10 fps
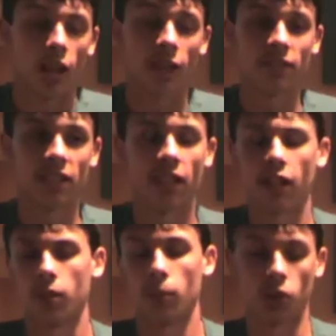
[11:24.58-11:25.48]
I've seen
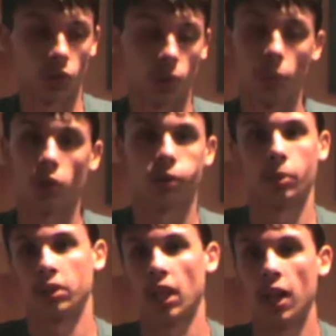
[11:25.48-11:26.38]
that commercial
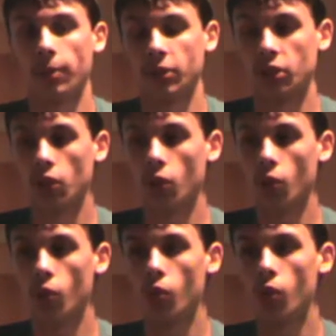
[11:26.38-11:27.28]
multiple times,
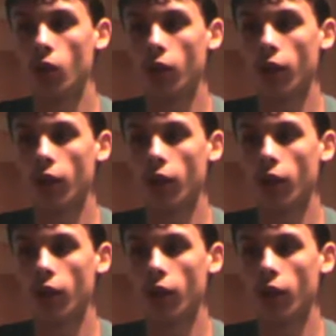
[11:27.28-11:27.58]
so...